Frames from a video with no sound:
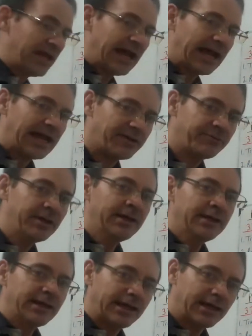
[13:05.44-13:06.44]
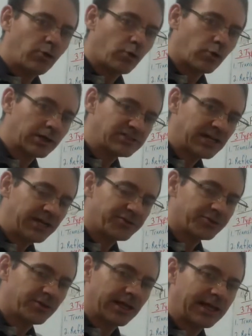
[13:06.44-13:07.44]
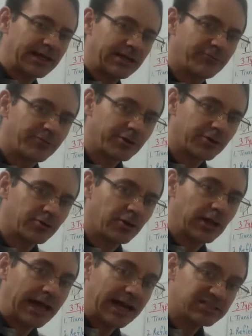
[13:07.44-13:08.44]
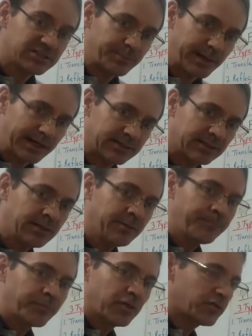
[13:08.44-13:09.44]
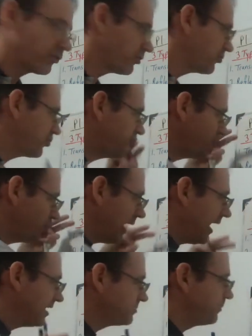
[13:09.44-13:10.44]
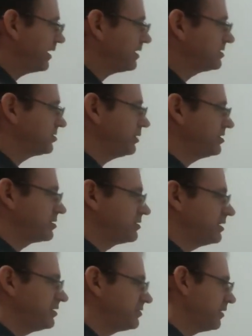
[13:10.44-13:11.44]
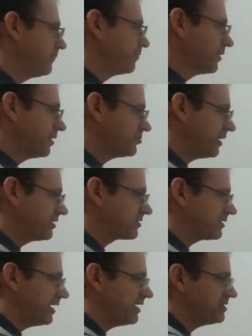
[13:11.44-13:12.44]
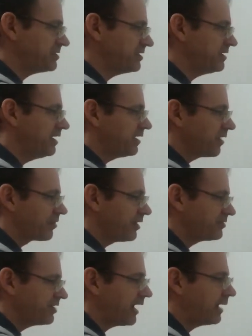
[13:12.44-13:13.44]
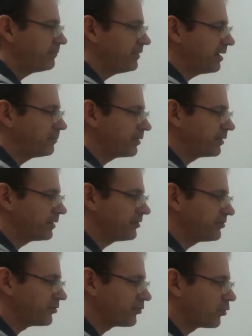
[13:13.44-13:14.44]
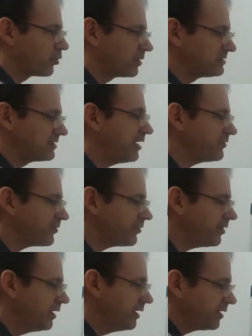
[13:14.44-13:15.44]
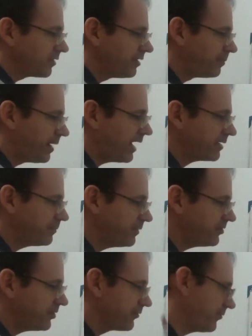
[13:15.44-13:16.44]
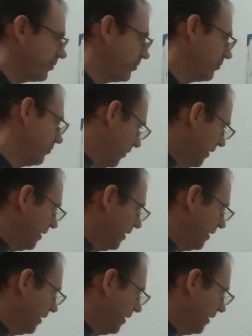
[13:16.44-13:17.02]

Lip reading: have a horizontal and a vertical aspect. So there's 2 aspects to each of these. Translation, the top number is your horizontal, the bottom is your vertical.